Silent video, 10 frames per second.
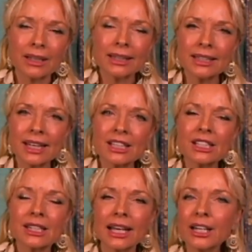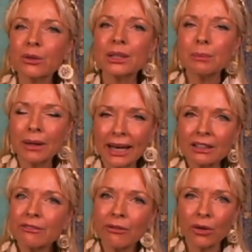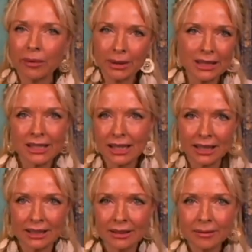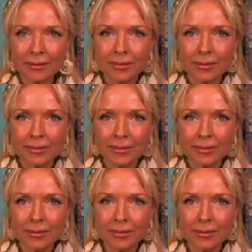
It is a sacred platform inside.